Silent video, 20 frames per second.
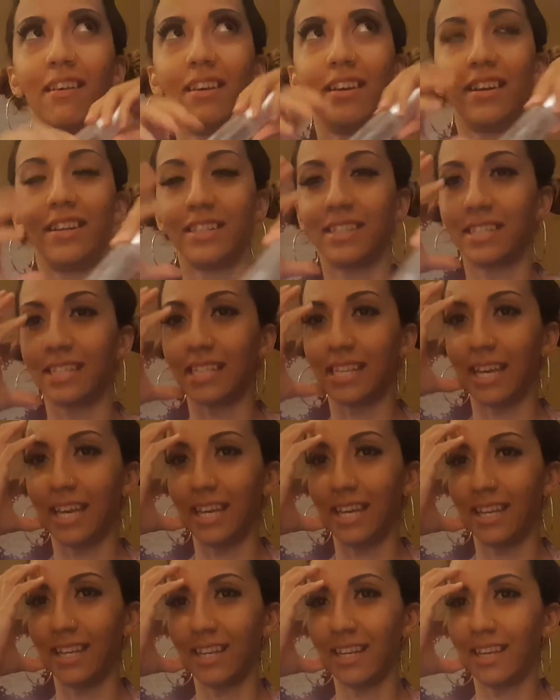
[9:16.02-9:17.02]
your
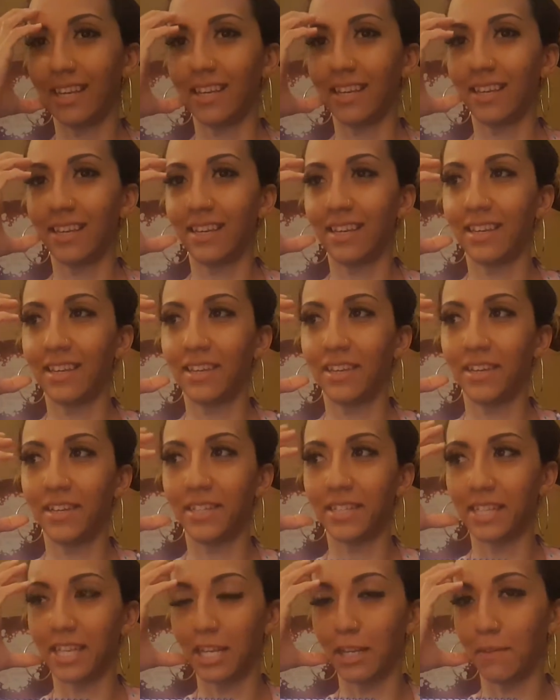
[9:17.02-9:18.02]
skin
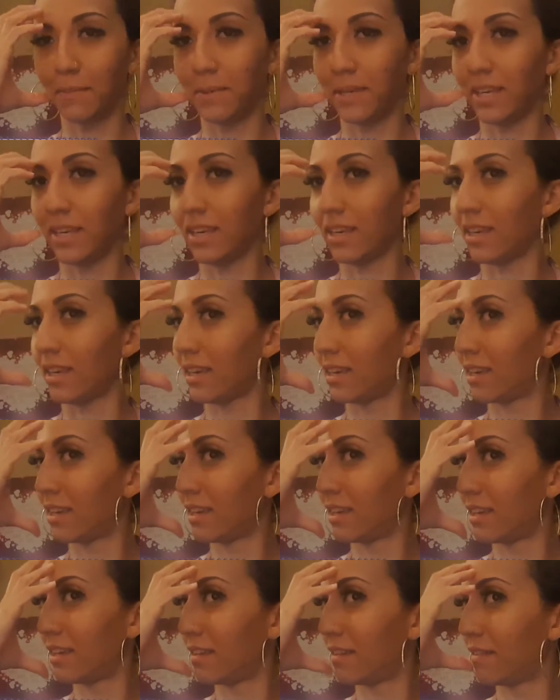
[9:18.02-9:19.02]
is going to be
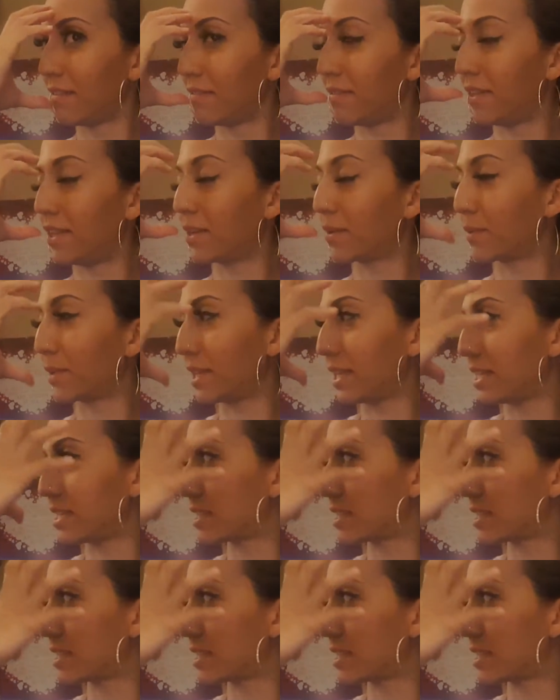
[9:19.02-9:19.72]
feeling really